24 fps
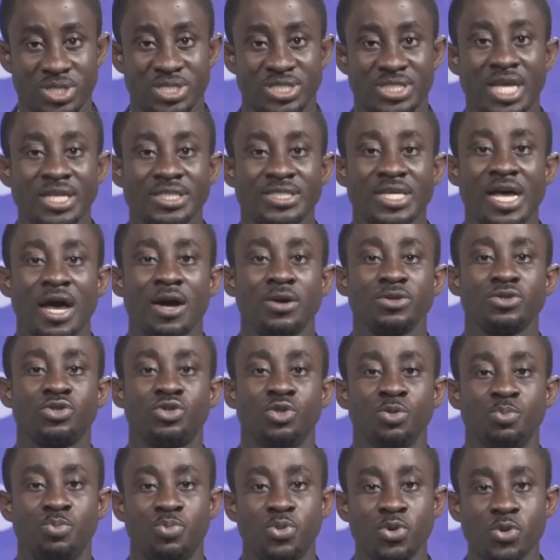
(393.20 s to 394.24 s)
set out
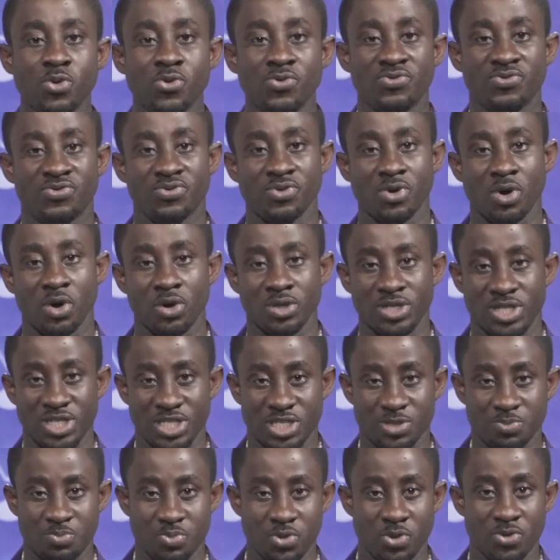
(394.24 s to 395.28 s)
to prove or
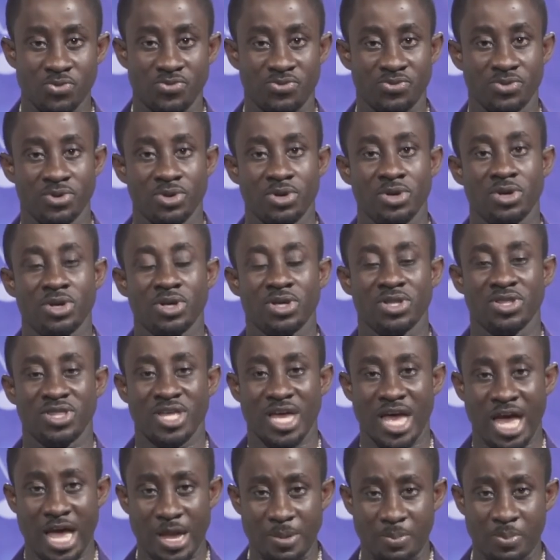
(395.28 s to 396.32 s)
disprove the
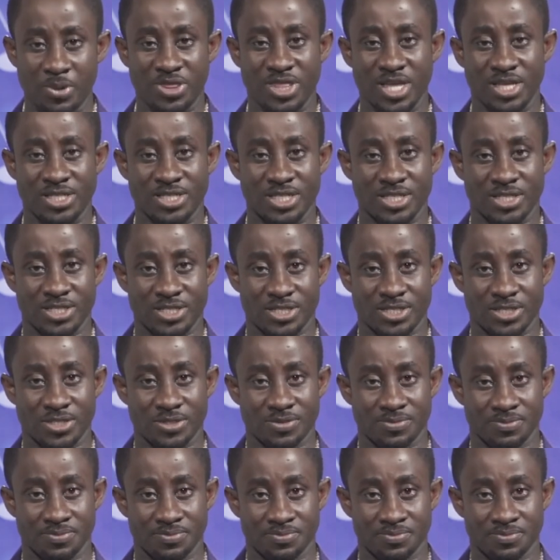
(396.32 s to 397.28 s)
hypothesis.